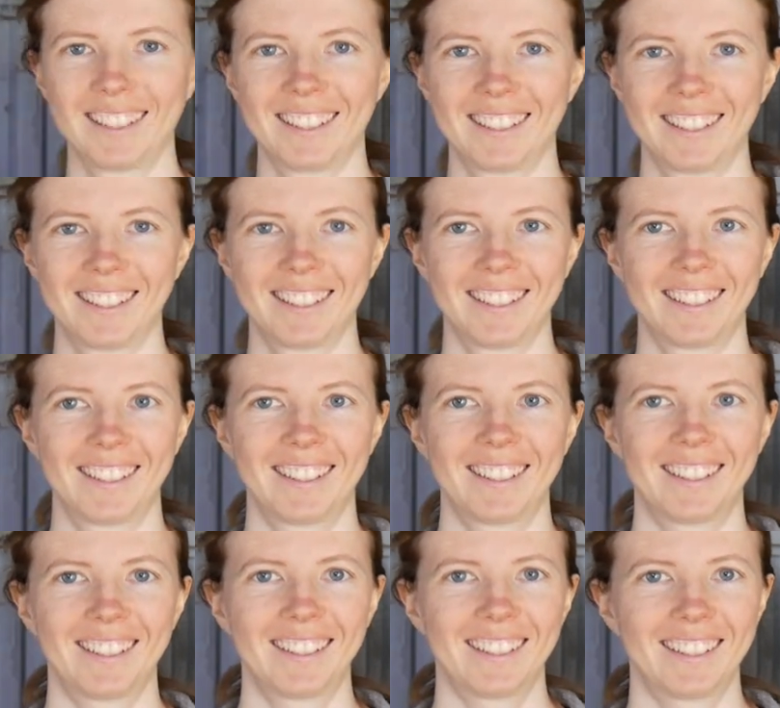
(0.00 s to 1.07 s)

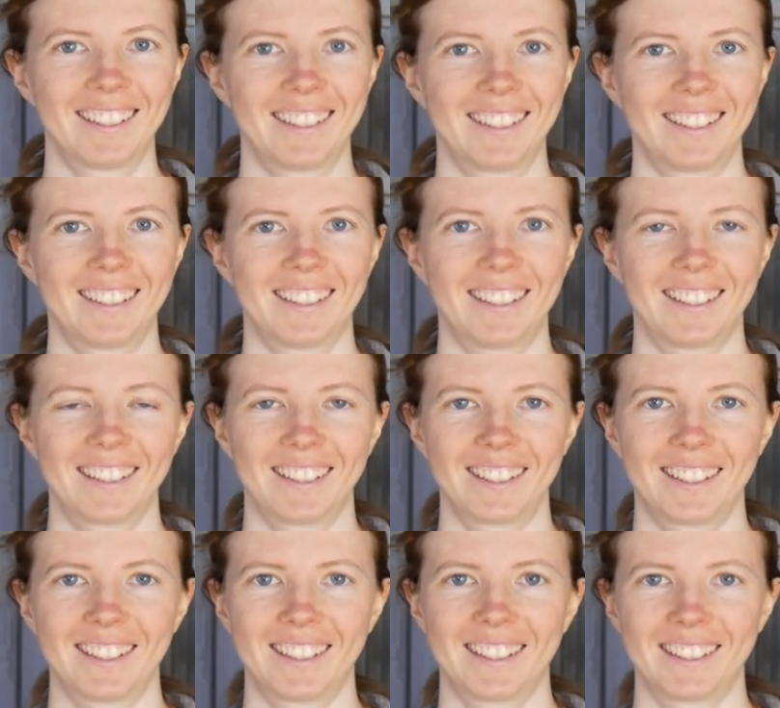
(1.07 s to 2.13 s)

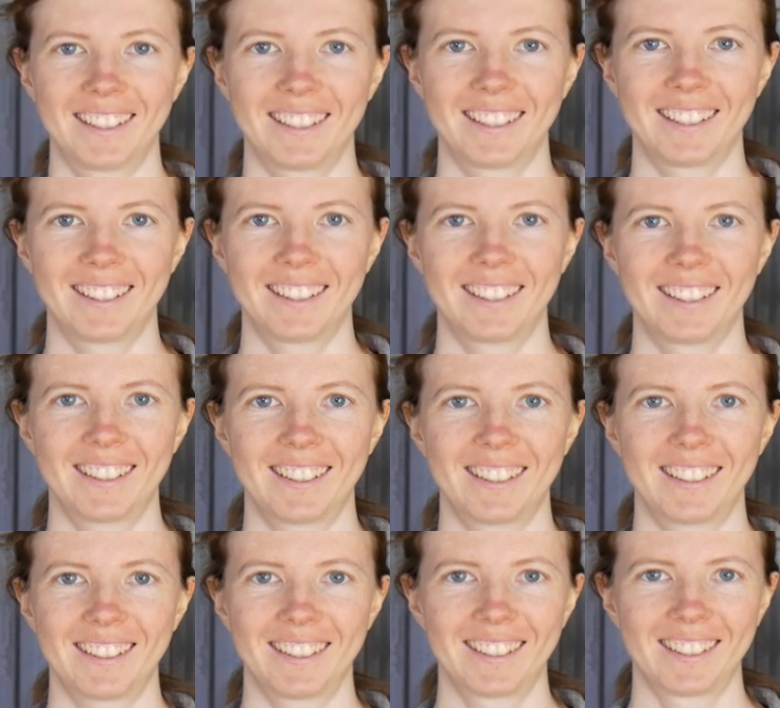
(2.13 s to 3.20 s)

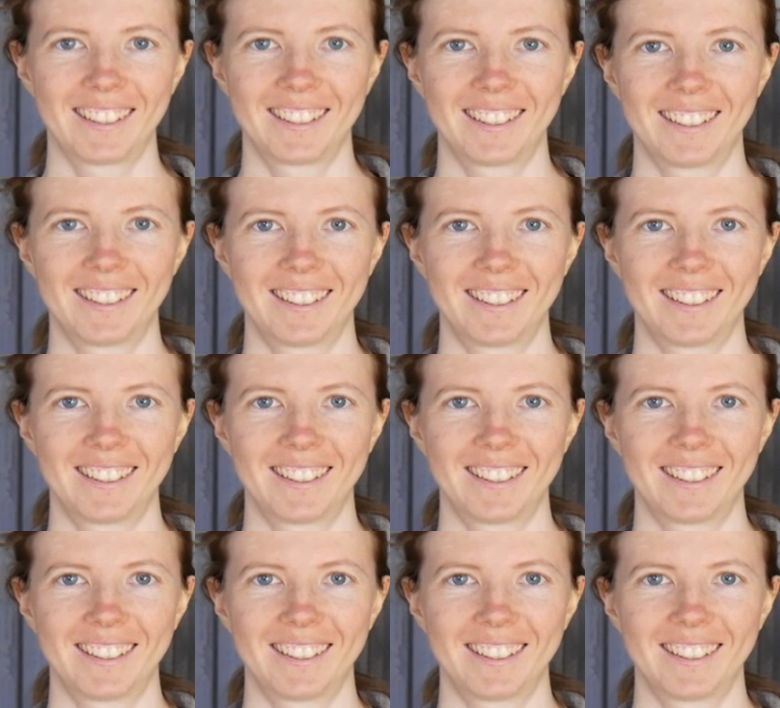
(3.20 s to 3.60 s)
(not speaking)